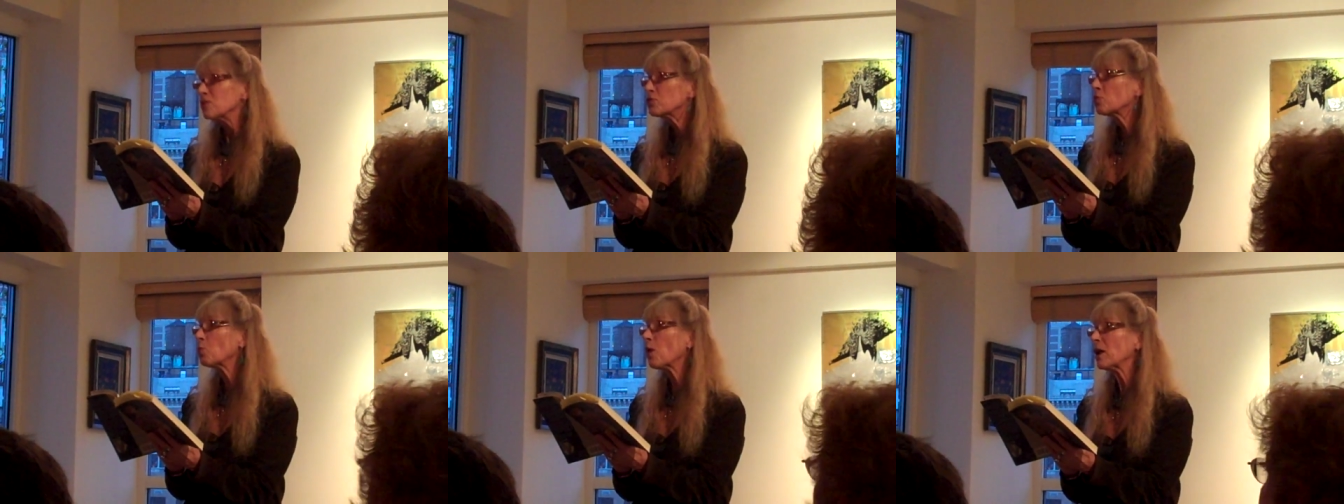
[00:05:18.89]

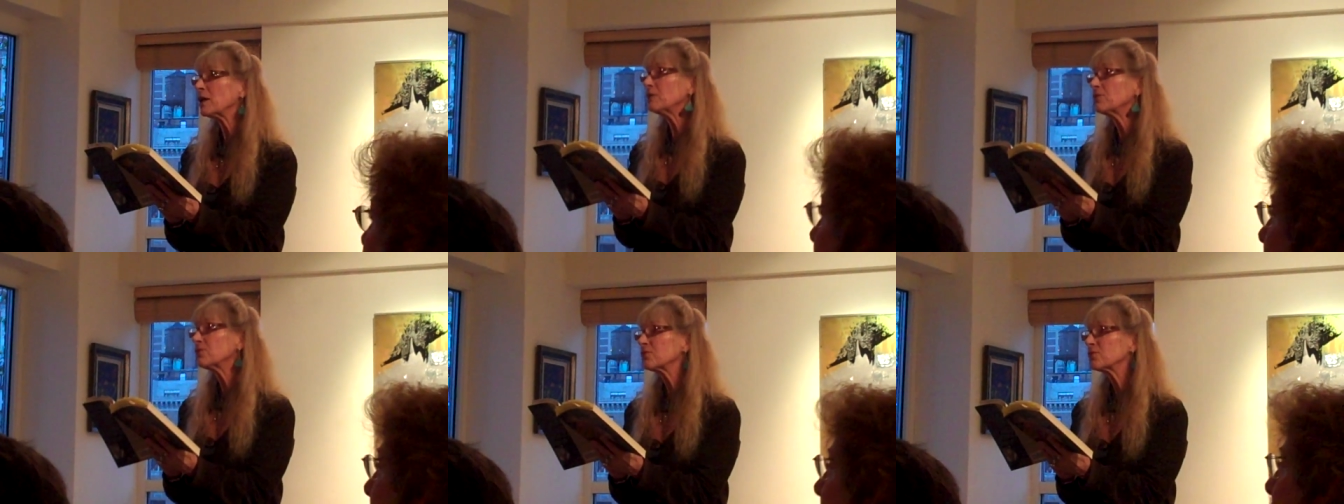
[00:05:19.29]
The
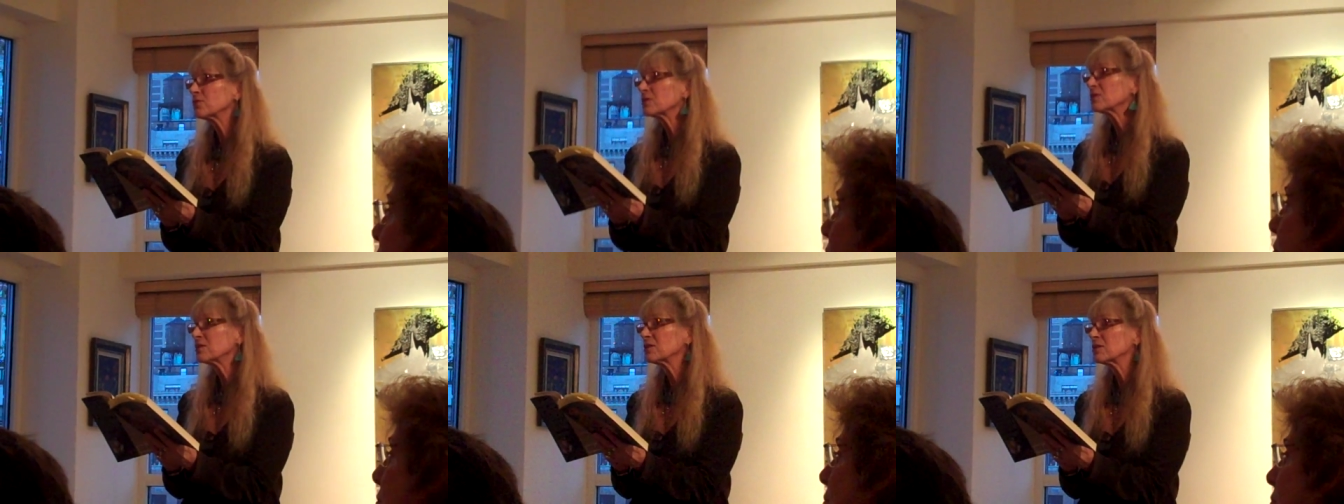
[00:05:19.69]
wife
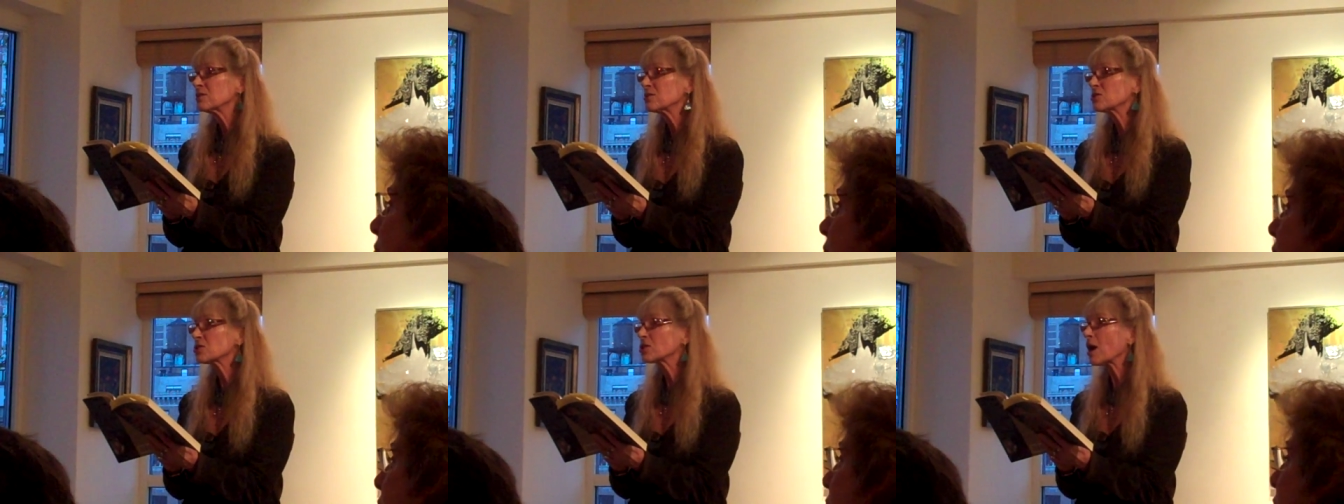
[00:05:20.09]

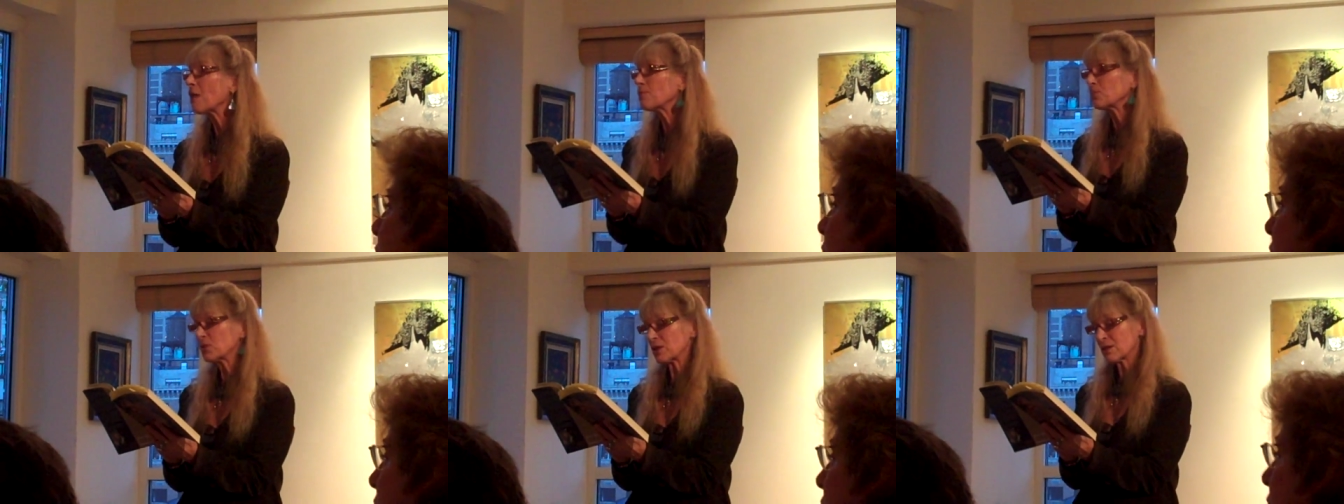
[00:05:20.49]

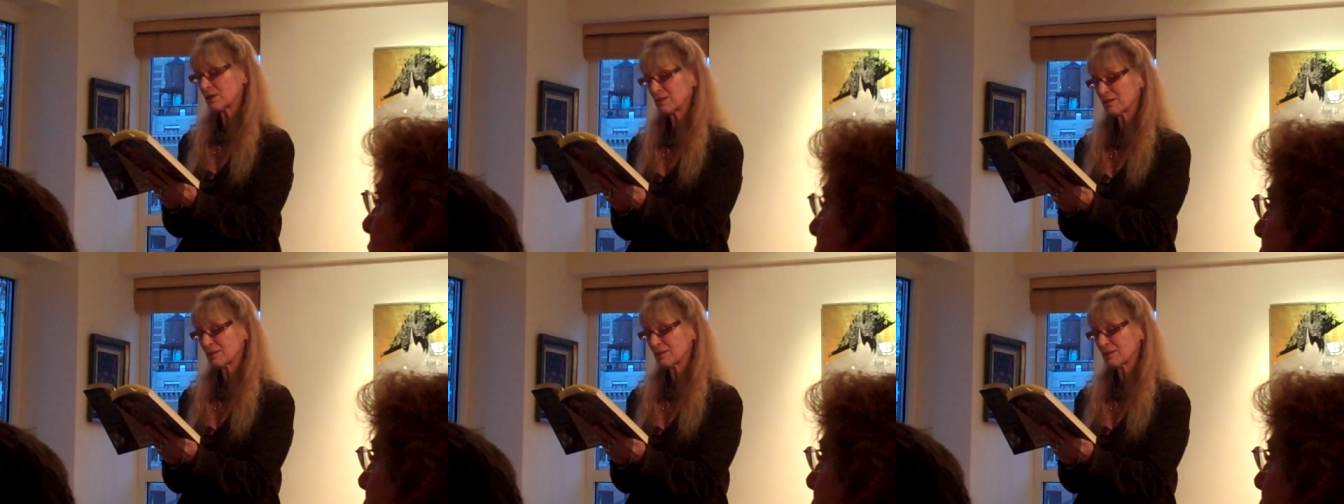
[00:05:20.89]
stopped it.